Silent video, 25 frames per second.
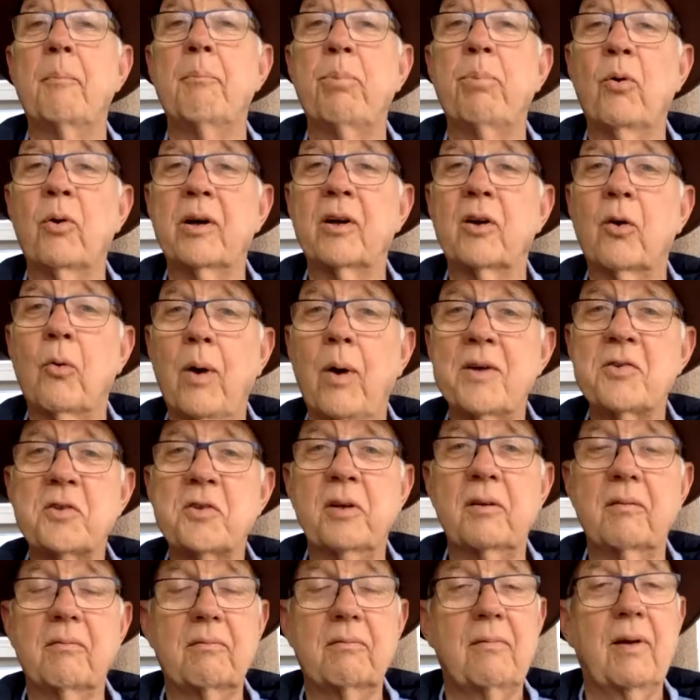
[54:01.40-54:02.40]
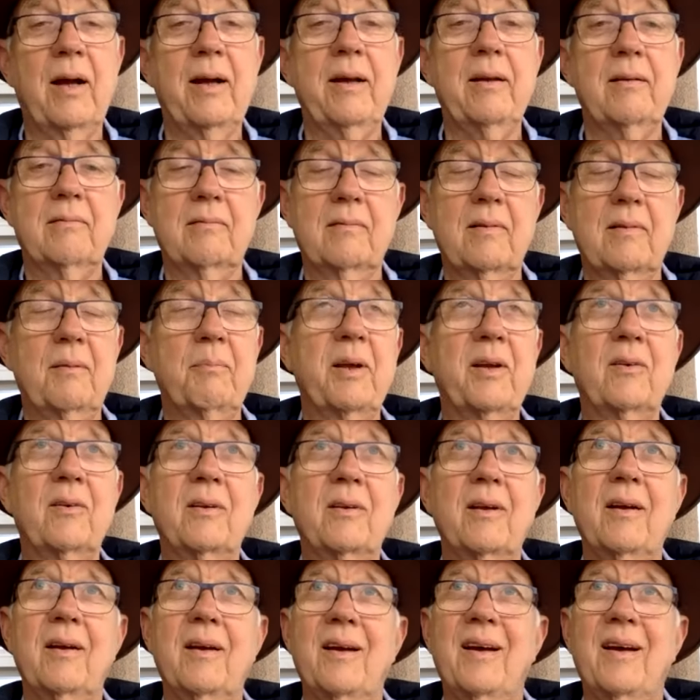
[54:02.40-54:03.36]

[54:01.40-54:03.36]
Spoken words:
important question, right? I mean,